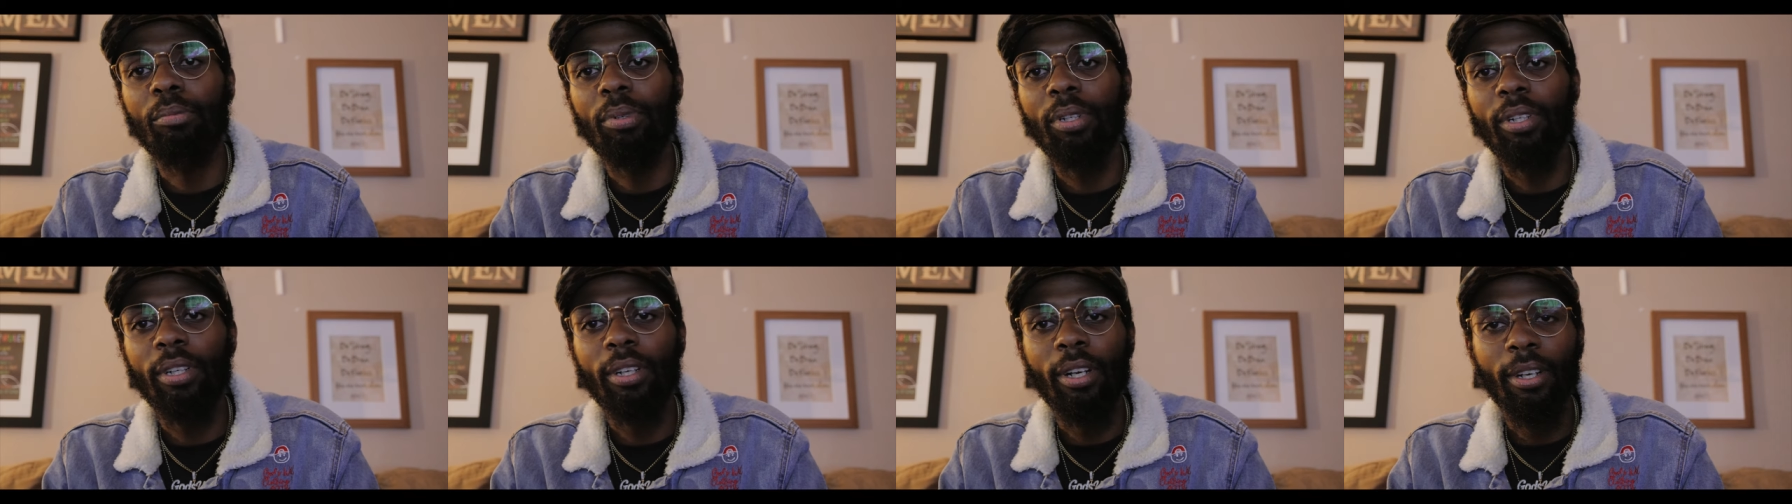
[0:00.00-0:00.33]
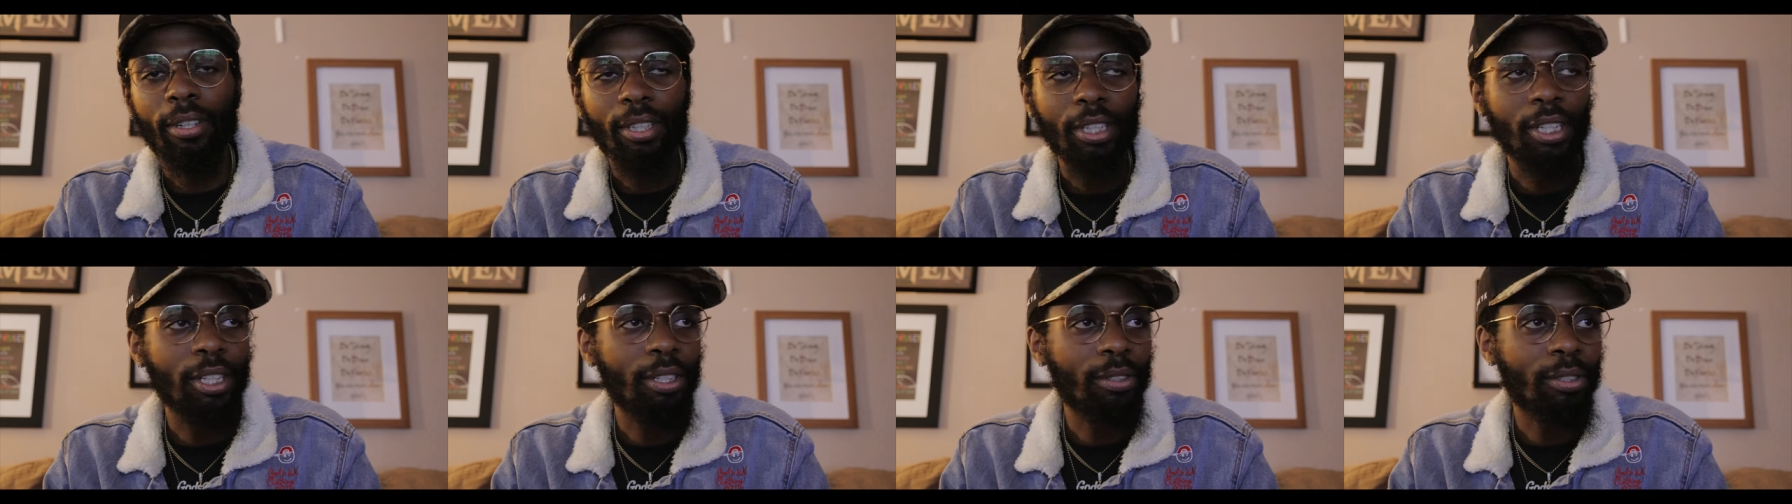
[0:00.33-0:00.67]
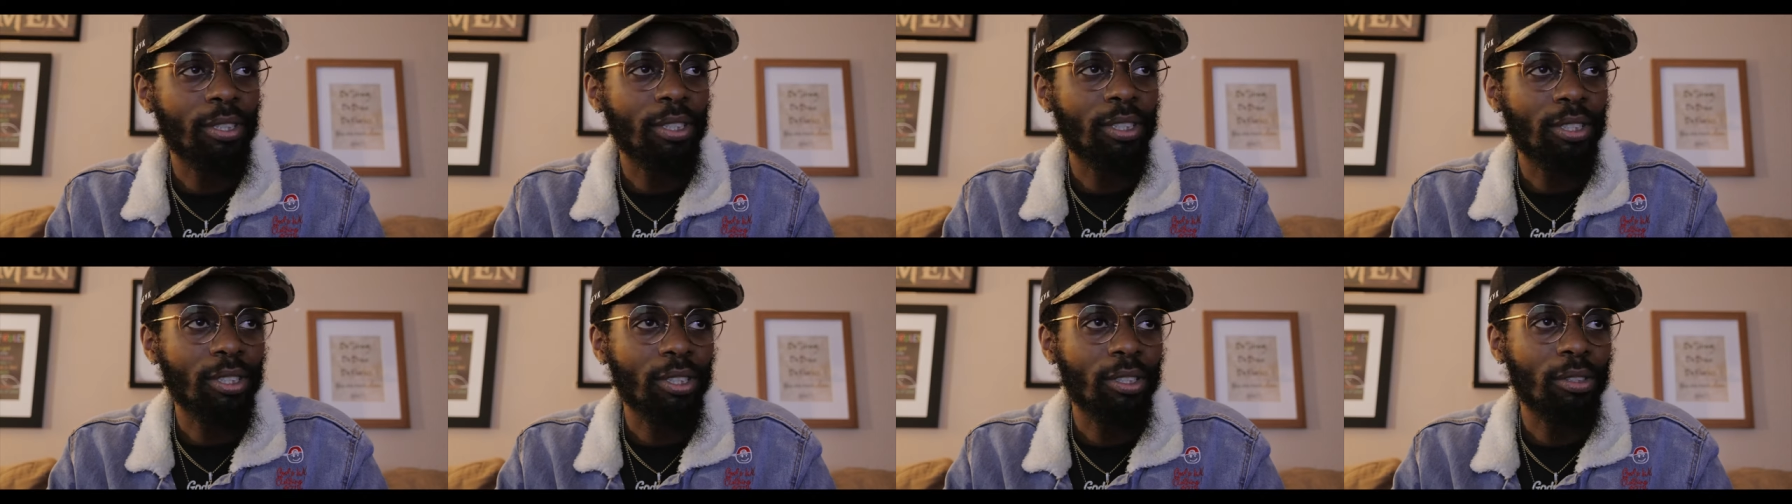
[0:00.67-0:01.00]
but our
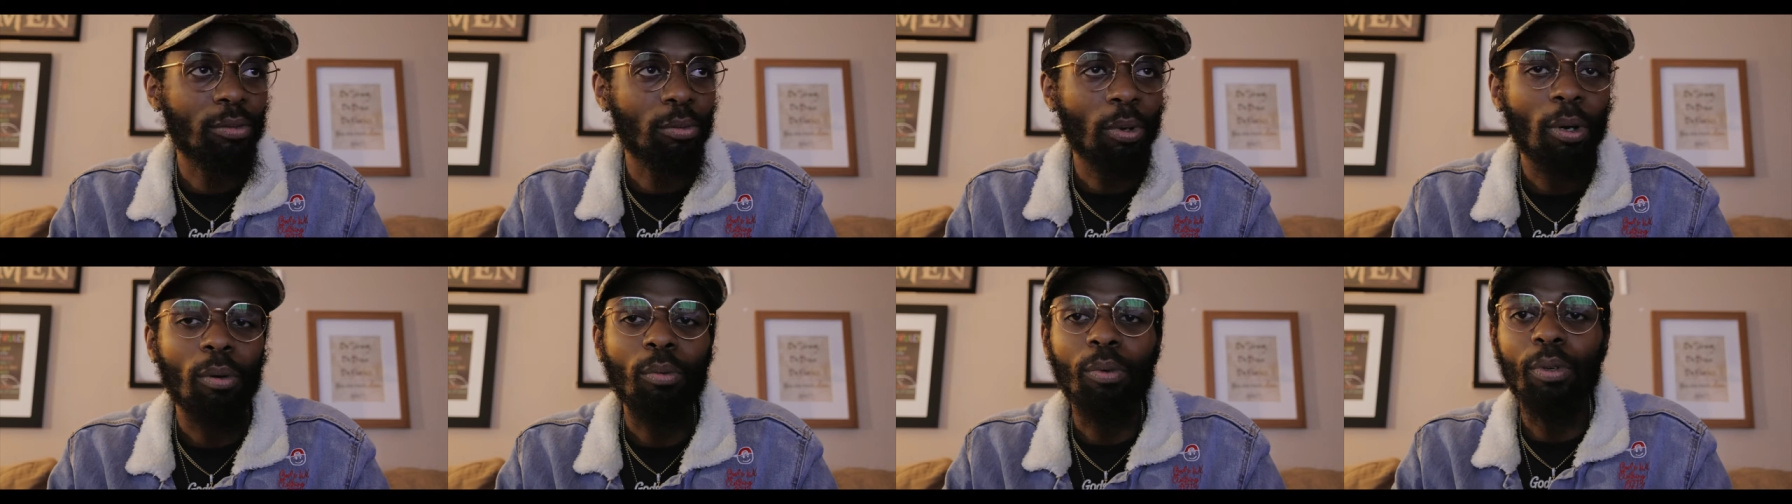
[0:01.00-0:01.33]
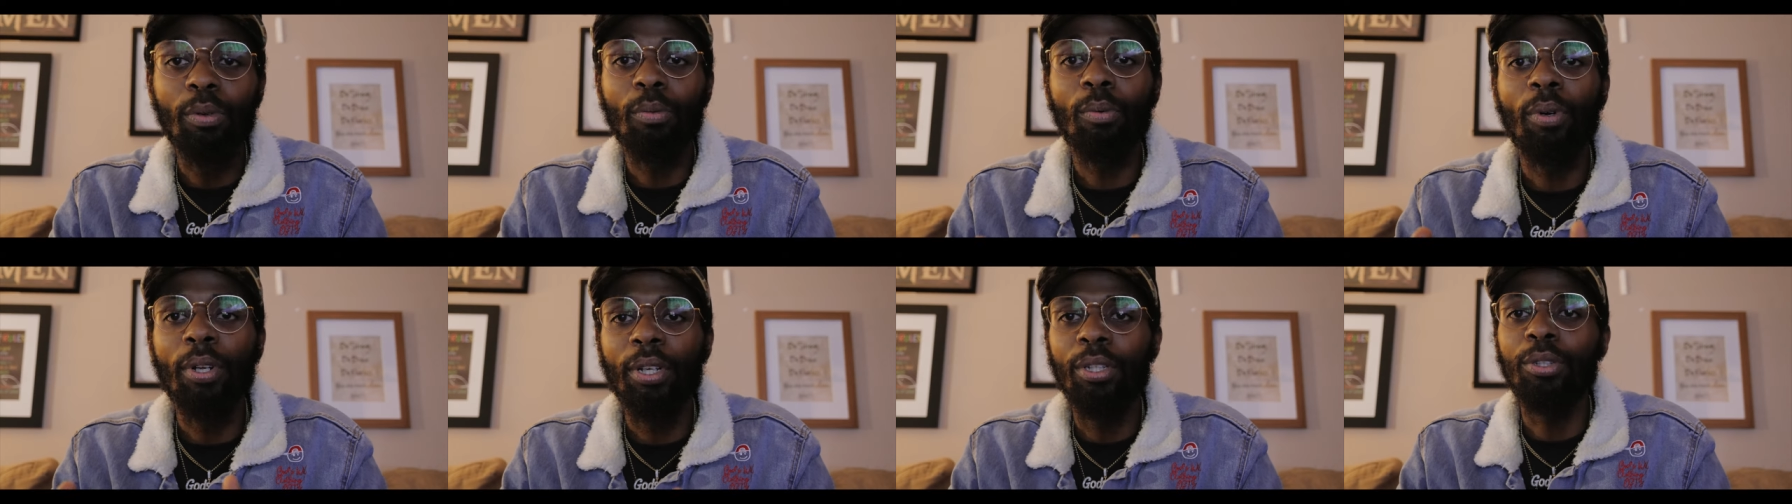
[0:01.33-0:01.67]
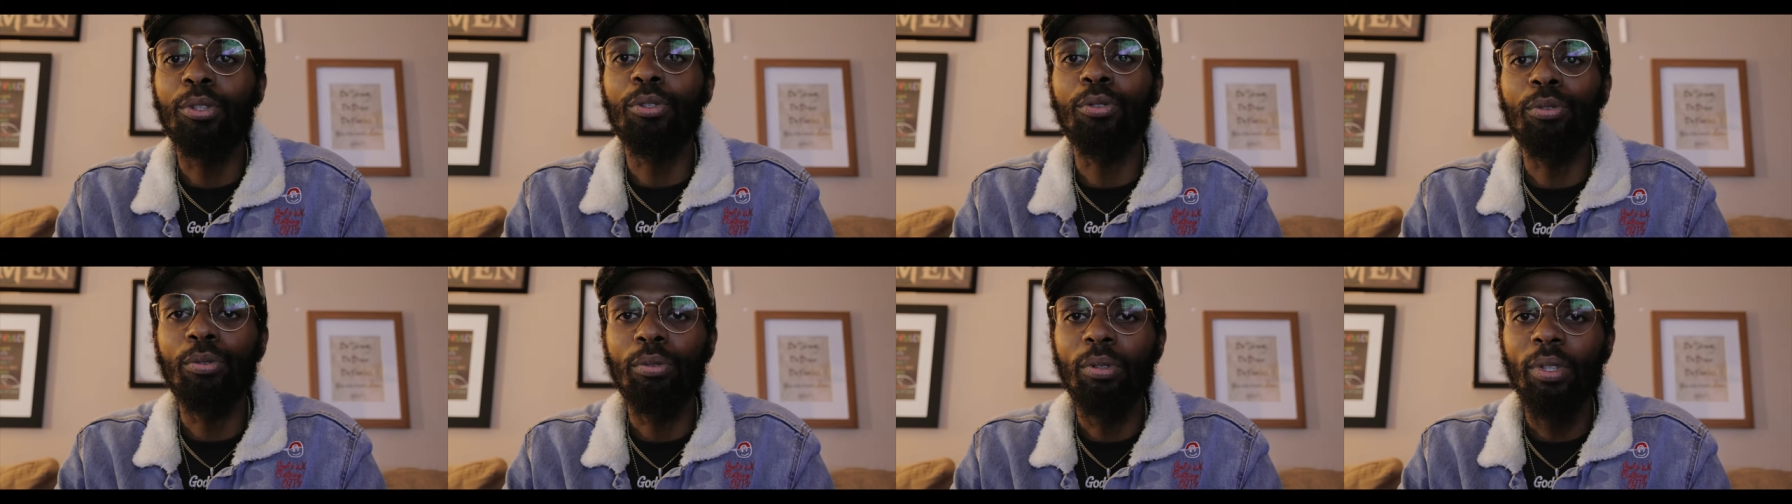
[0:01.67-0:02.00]
yielding to what we want to
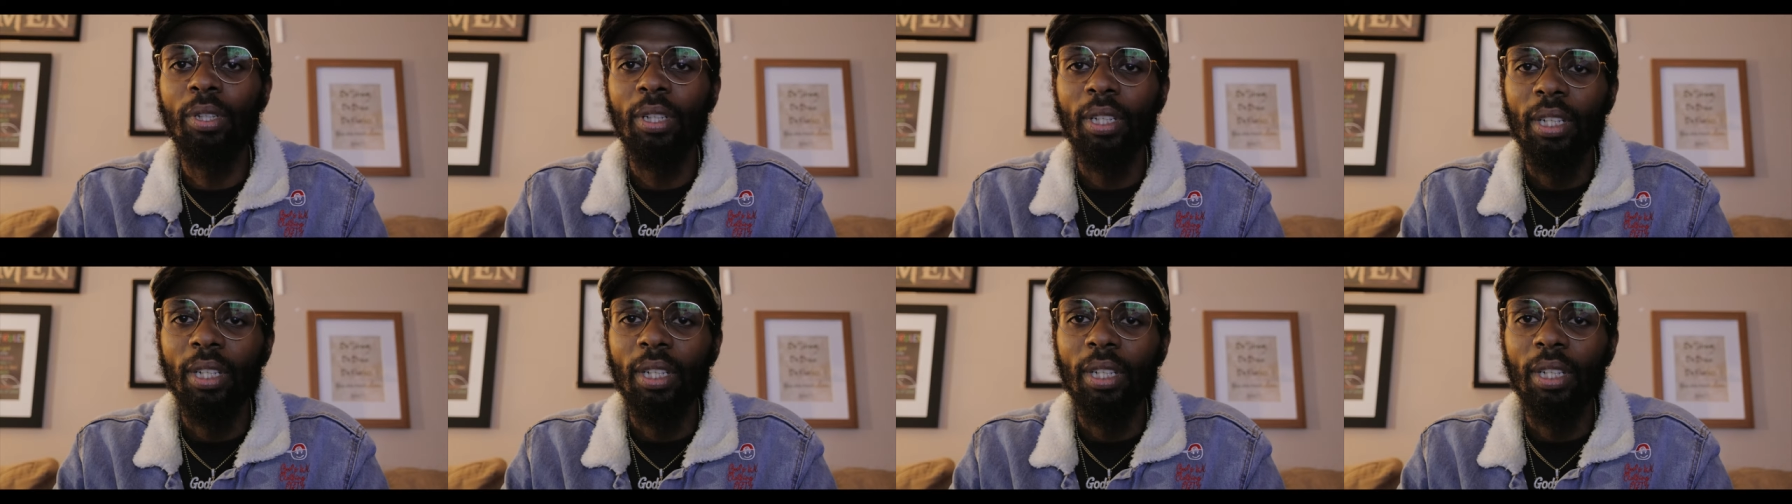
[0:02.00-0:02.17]
do